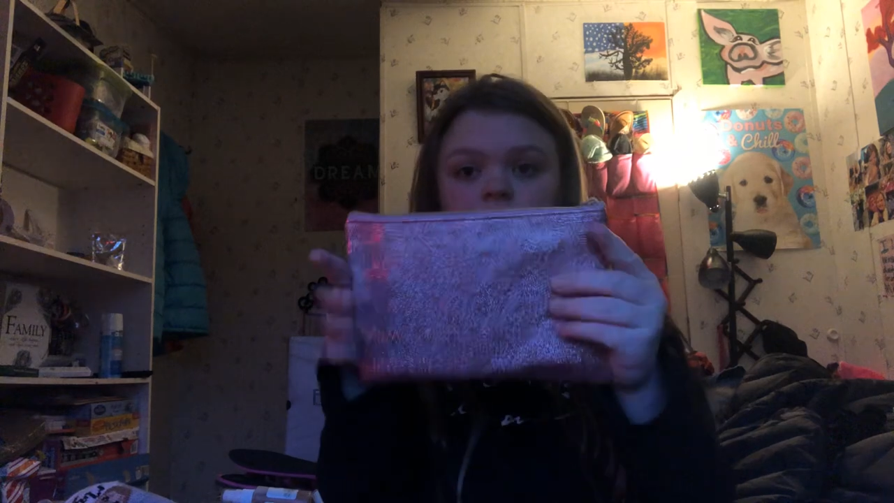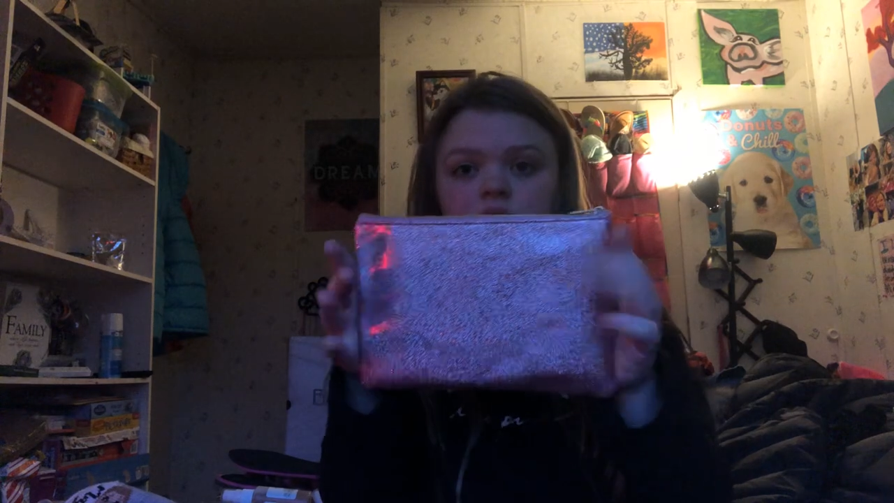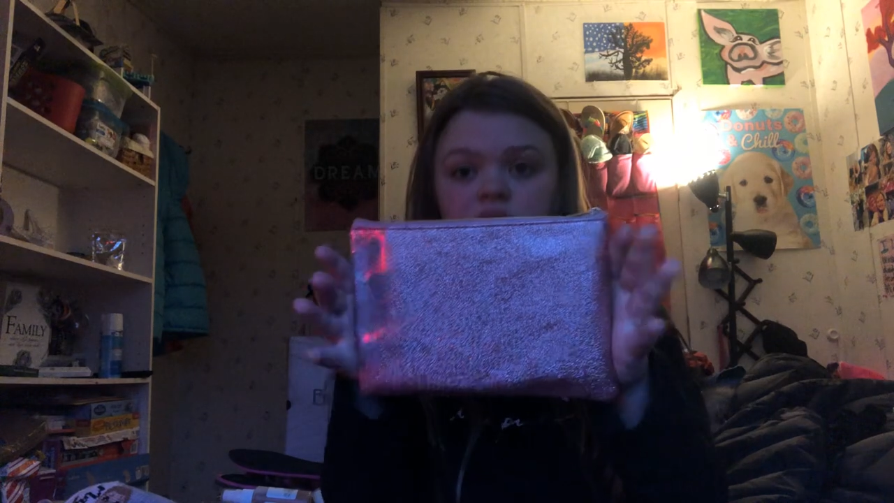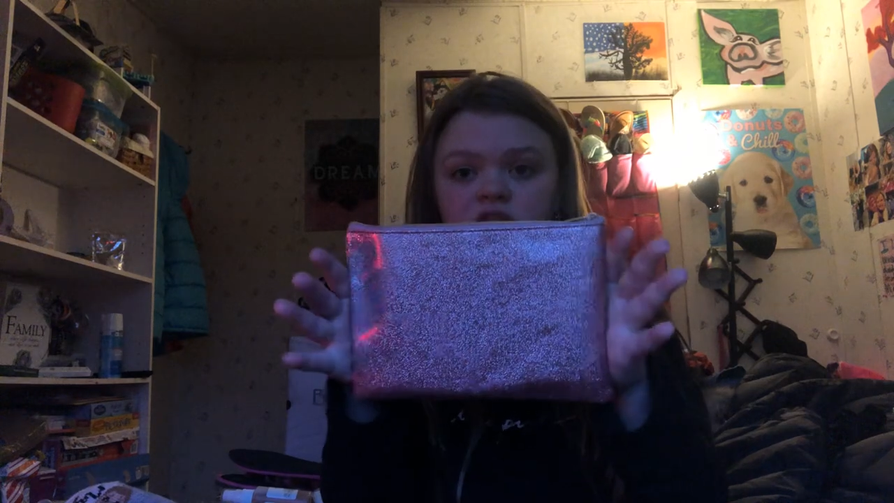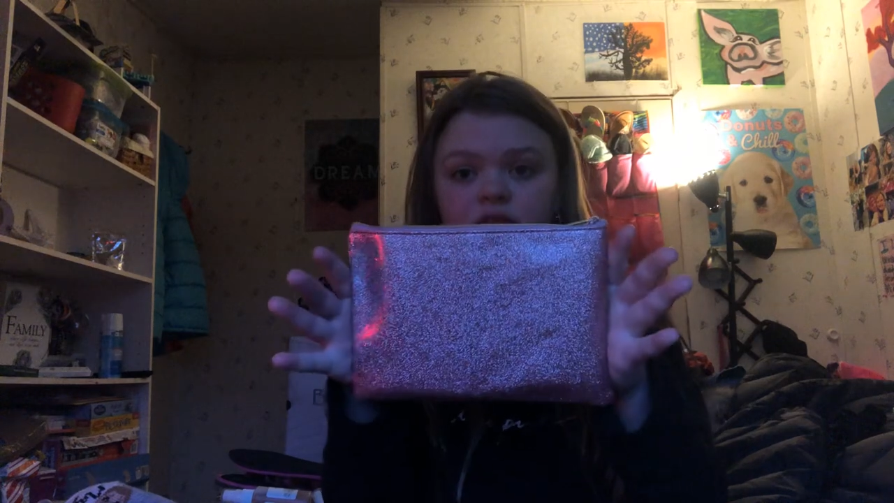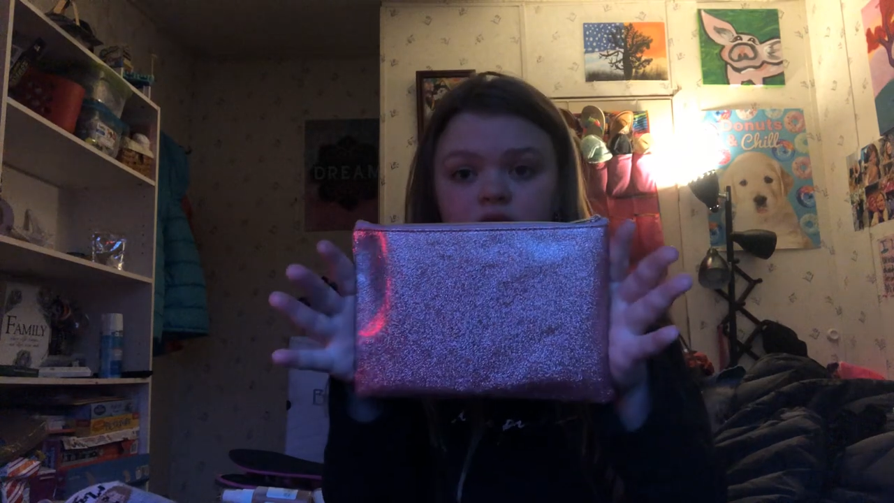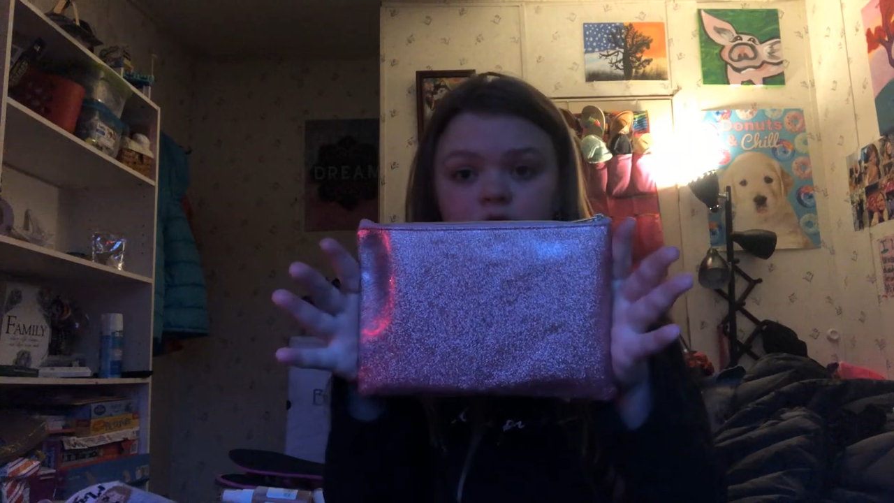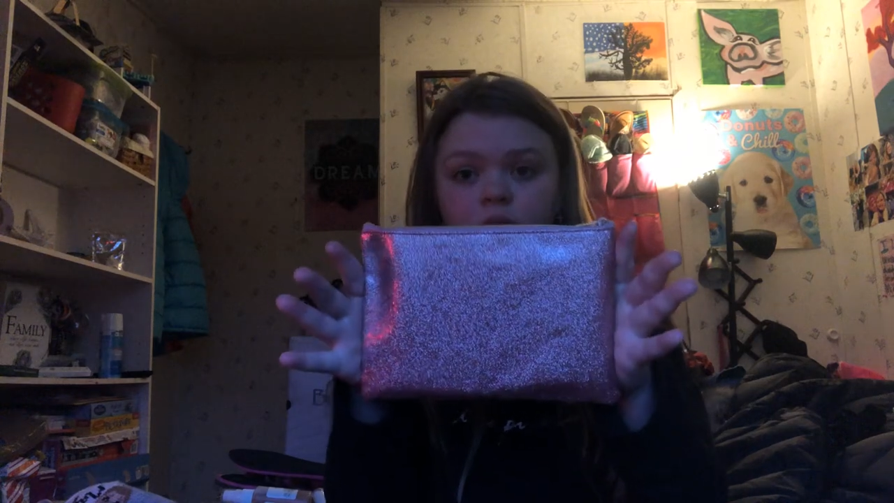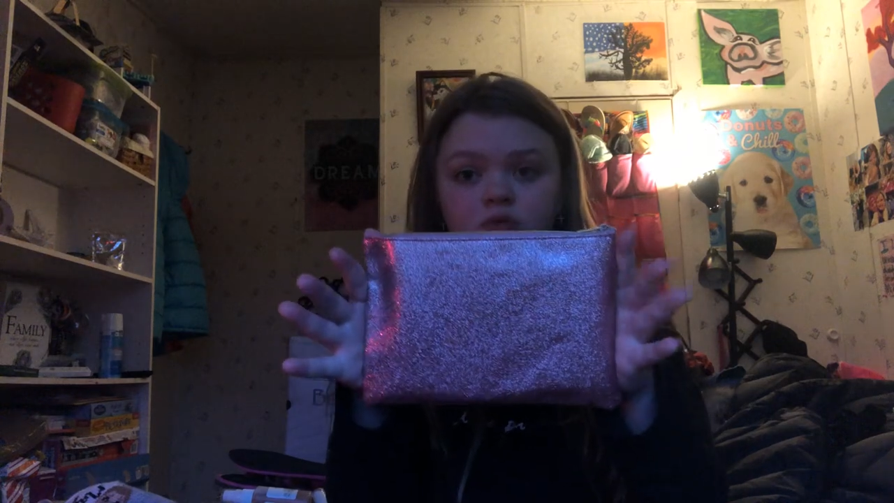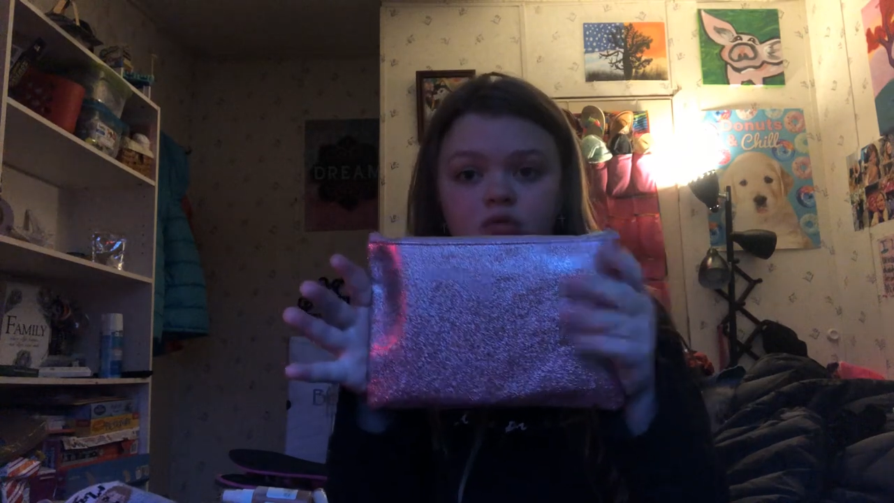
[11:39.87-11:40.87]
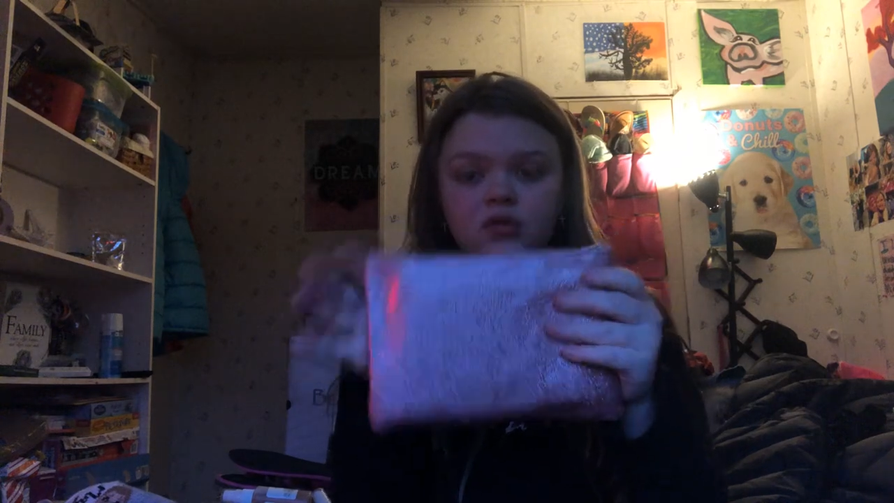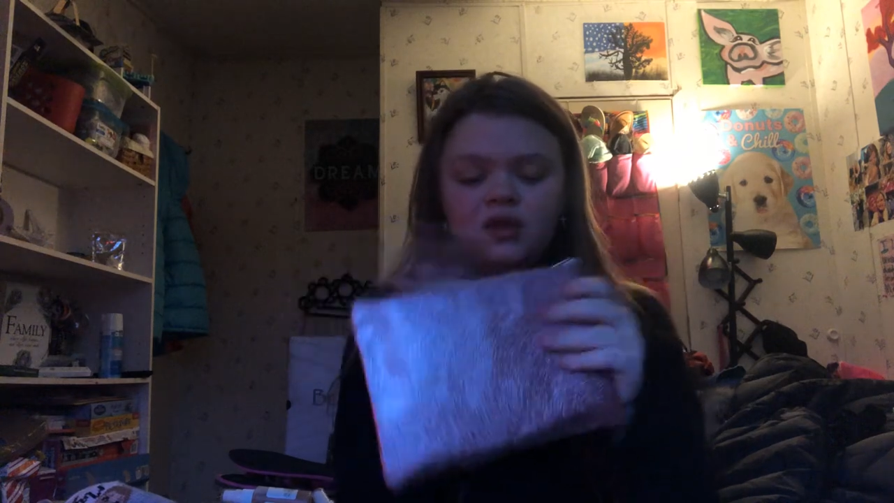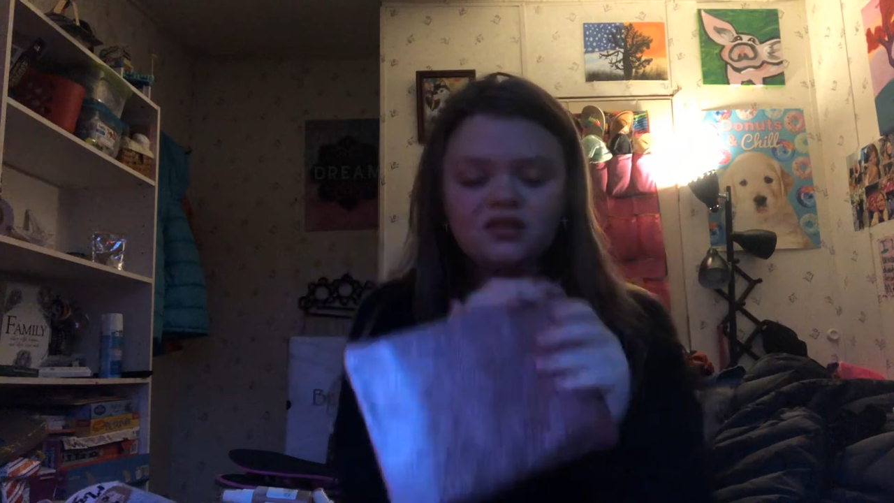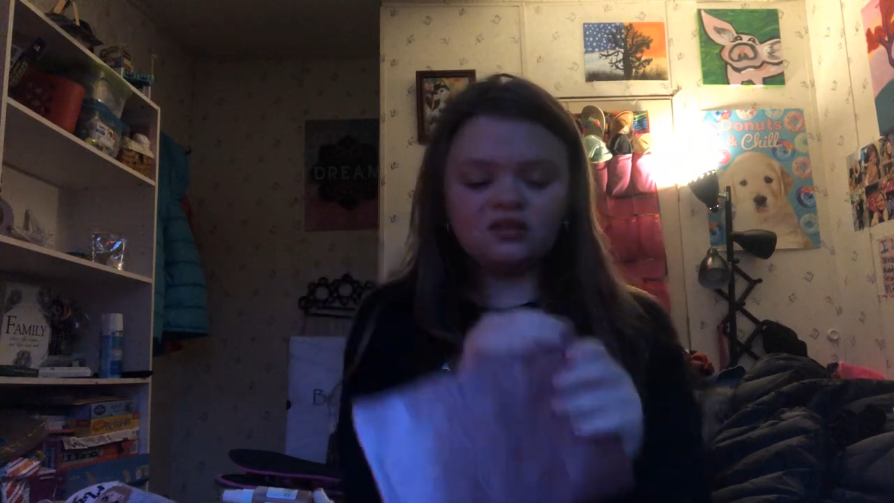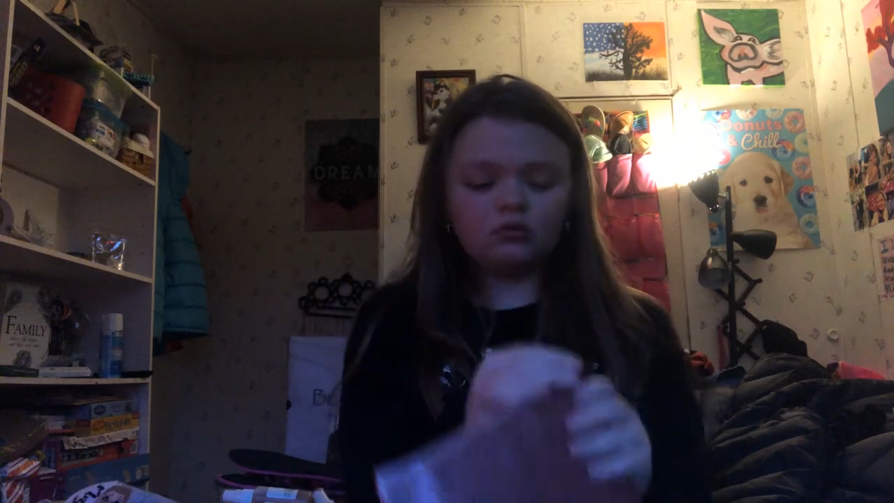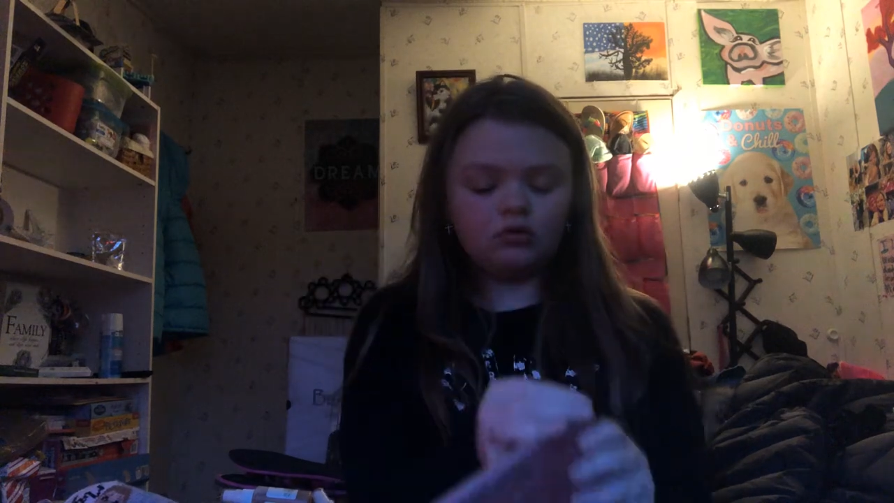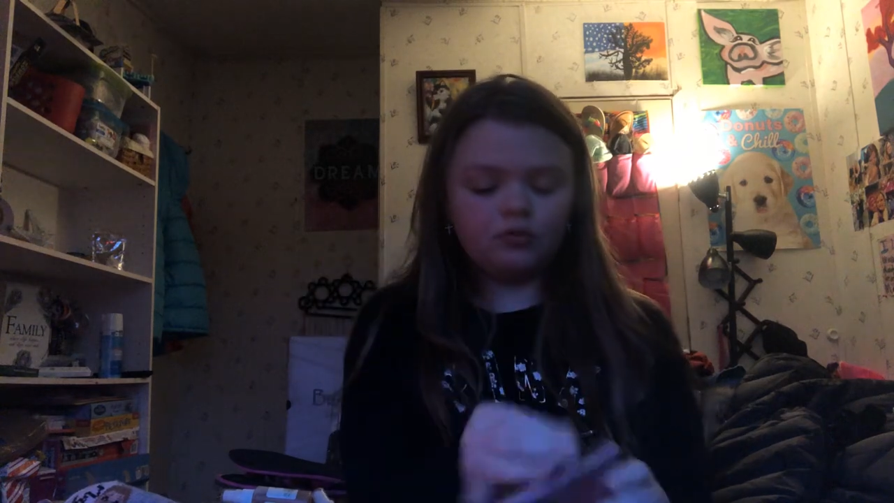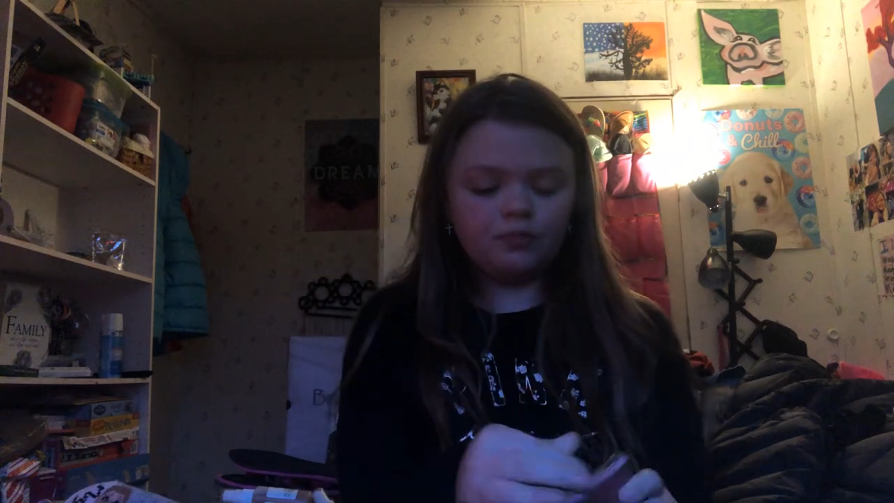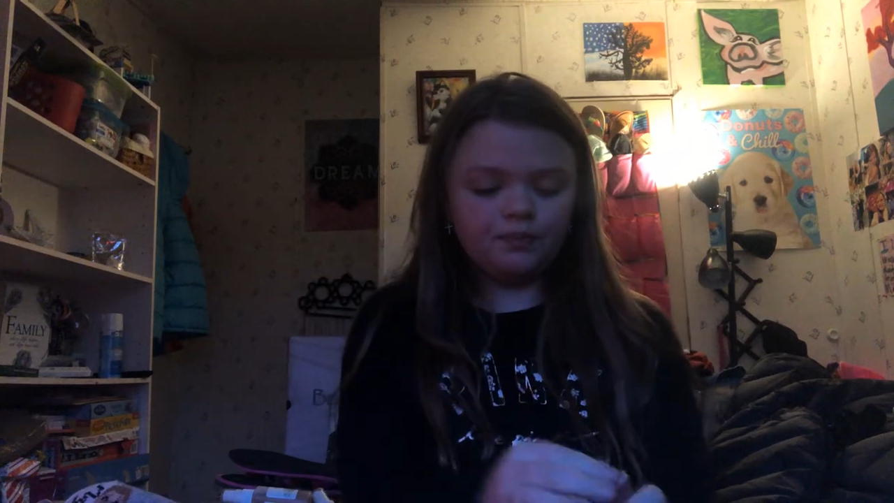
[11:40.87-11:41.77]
this thing from Ulta. It has a little